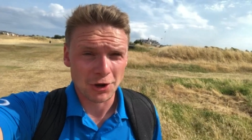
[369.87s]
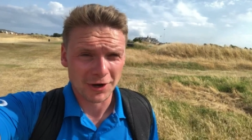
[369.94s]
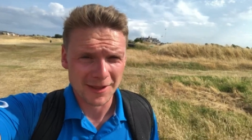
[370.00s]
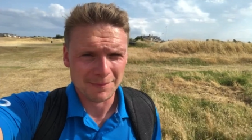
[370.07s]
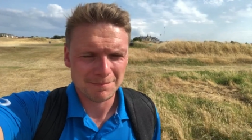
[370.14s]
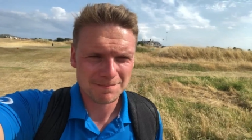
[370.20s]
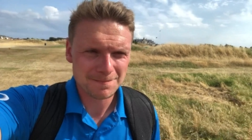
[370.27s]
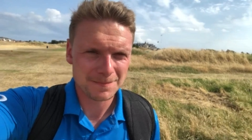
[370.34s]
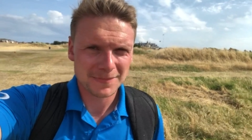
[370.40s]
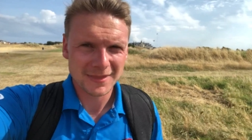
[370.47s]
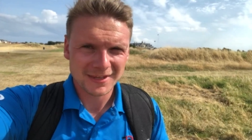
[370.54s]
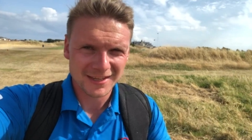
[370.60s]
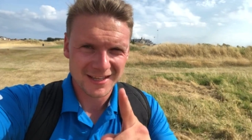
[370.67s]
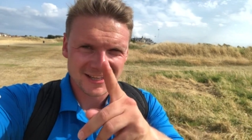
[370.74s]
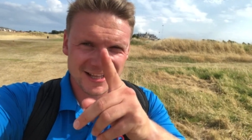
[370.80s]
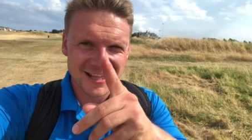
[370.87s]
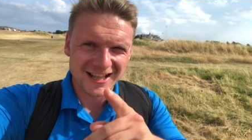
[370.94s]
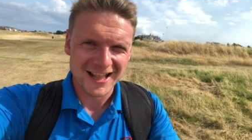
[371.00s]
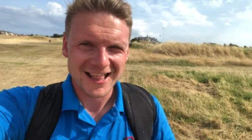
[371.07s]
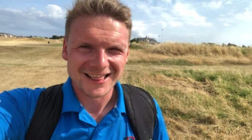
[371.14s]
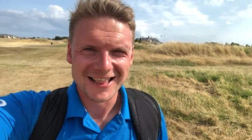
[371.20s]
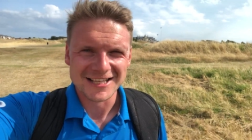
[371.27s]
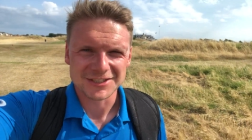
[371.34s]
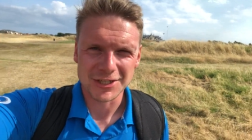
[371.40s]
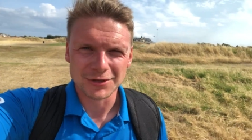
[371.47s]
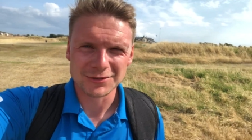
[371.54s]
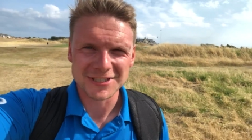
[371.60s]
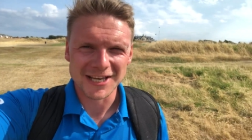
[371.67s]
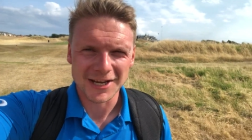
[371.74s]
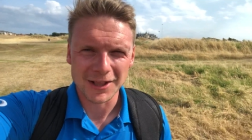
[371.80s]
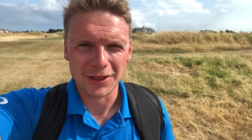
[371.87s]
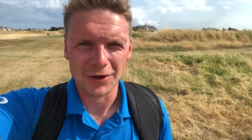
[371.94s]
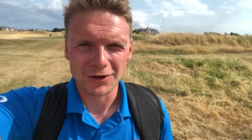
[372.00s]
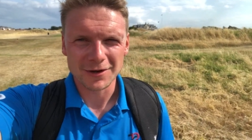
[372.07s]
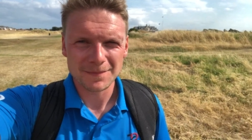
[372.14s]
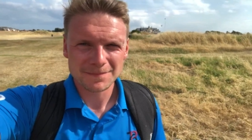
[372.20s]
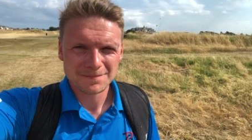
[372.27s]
got him. Let's go take a look.